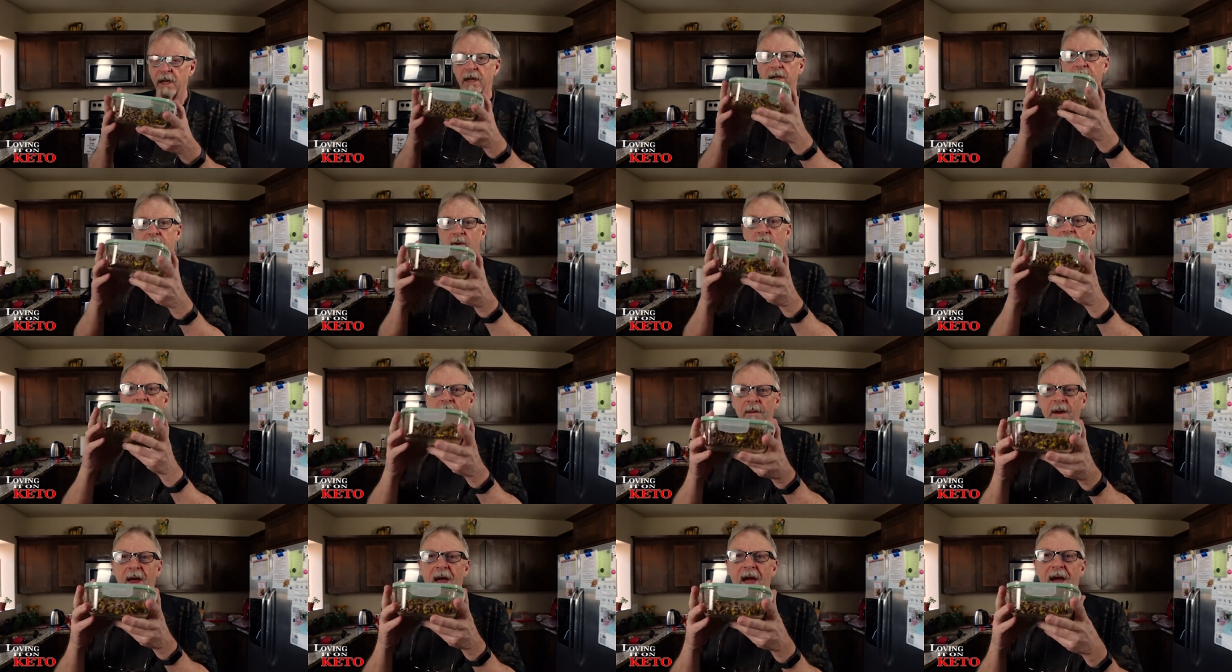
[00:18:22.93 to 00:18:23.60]
So what
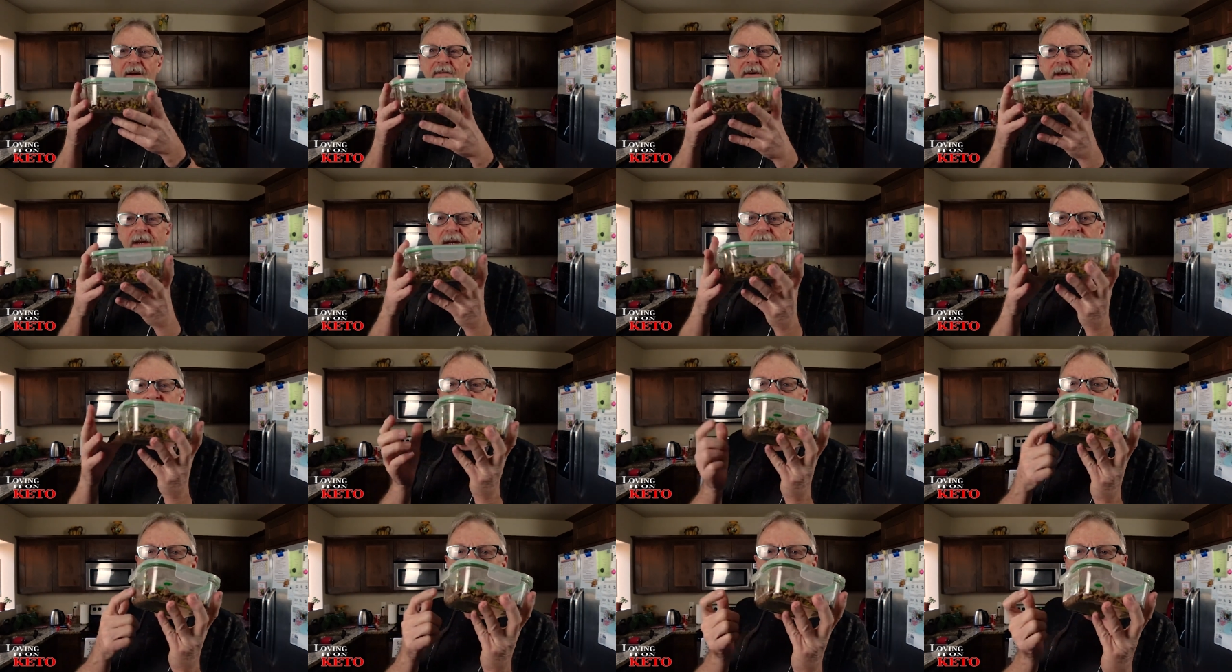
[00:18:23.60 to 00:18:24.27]
I'm having
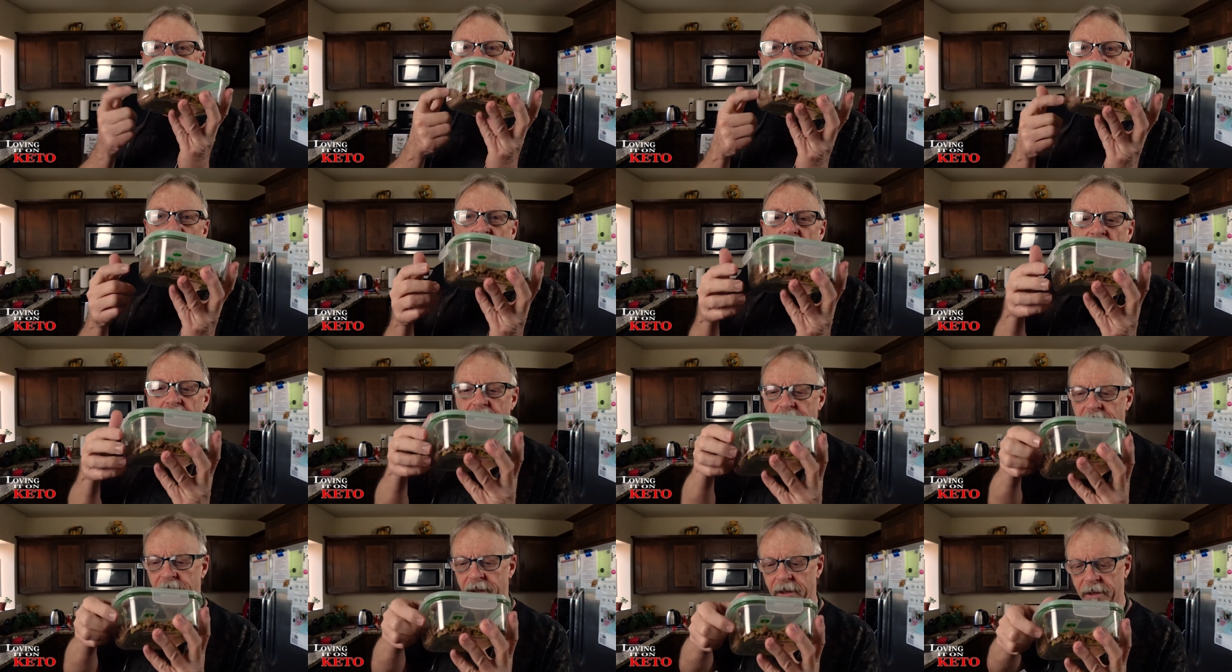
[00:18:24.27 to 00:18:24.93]
is this,
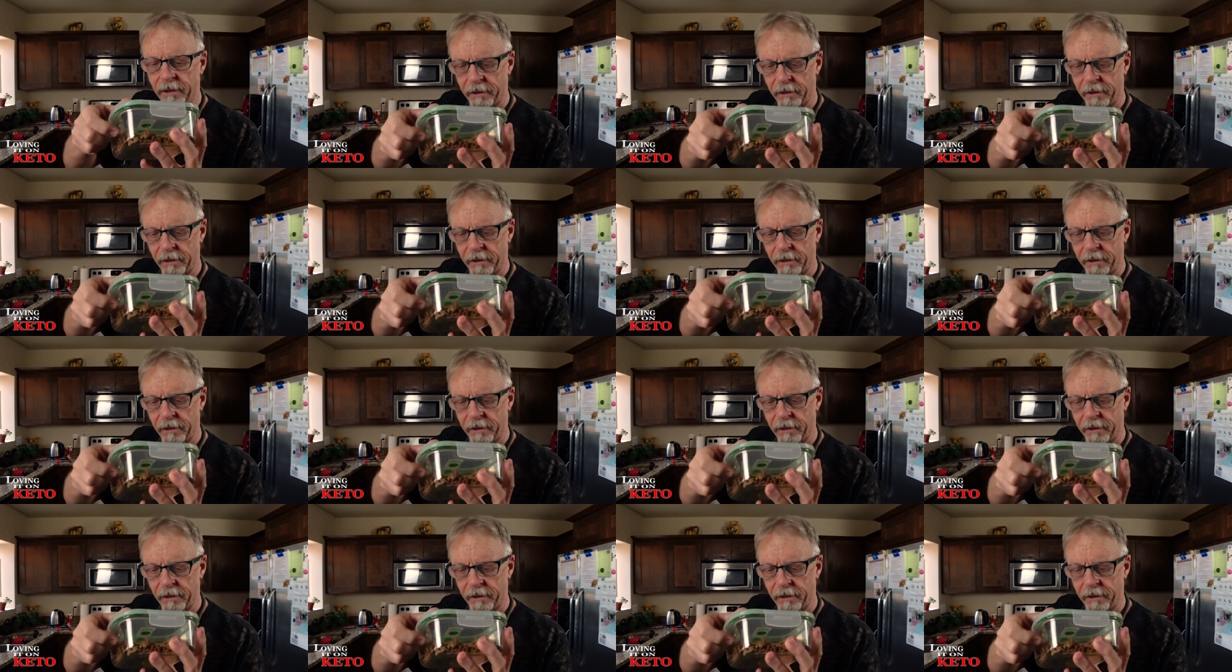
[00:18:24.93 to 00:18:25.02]
I